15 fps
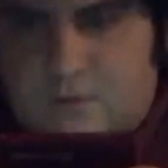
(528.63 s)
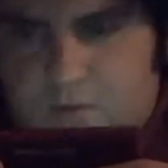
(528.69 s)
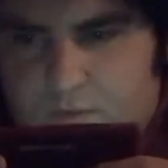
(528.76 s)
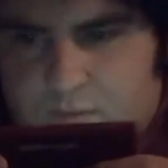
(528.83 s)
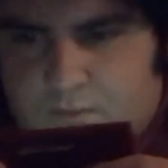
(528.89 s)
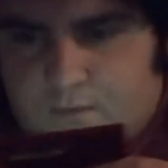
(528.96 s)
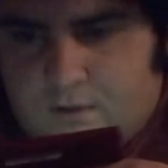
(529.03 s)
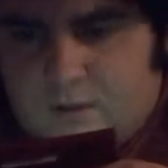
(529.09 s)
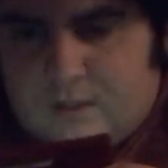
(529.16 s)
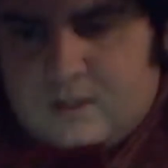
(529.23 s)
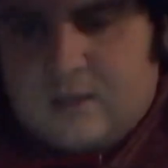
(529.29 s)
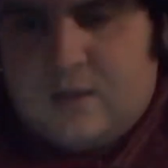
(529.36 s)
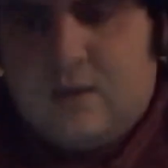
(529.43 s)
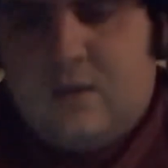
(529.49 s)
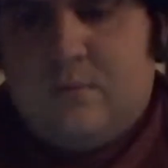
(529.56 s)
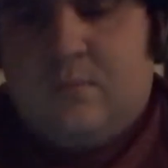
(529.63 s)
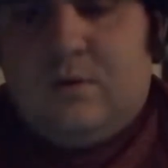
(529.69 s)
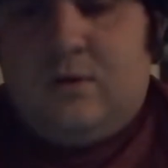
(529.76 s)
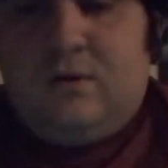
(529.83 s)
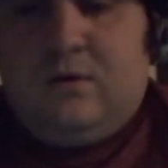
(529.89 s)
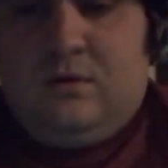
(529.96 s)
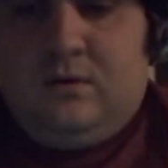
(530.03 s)
If I click game,
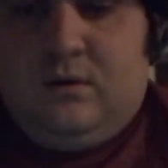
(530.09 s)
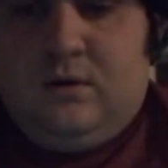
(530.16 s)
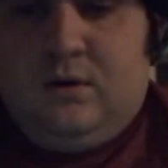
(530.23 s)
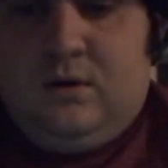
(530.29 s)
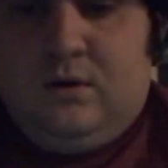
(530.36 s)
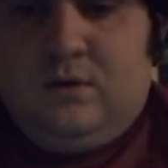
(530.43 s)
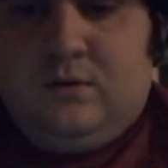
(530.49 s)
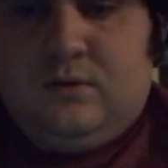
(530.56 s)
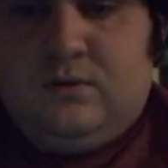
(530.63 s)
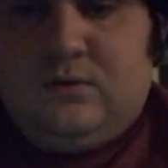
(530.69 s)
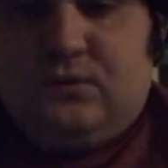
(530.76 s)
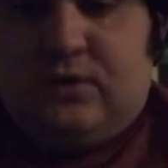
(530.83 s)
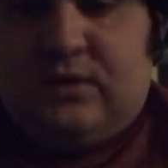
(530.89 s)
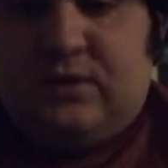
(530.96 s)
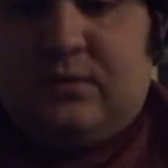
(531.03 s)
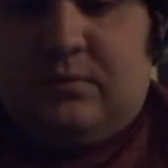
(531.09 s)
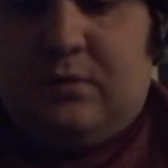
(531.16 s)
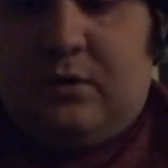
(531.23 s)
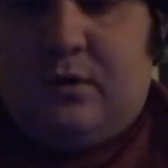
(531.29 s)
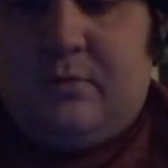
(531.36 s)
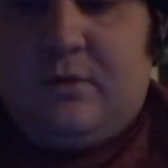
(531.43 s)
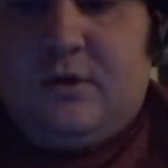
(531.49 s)
let's try Super Mario
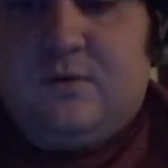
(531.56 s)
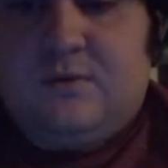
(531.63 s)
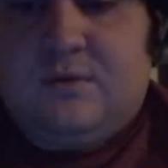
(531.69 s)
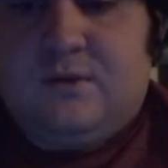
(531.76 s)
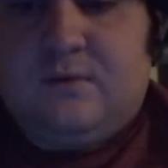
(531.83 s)
Bros.